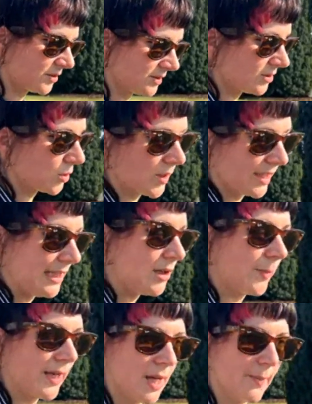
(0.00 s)
talk a little
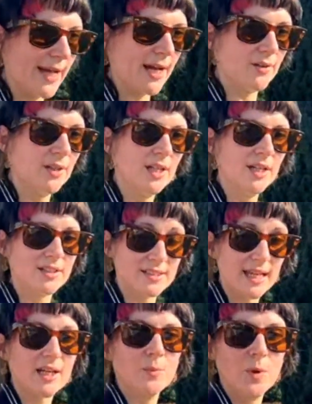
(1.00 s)
bit about the
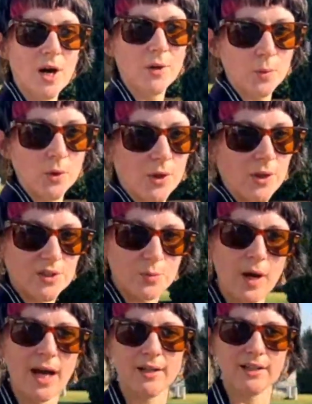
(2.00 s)
Second World War as well,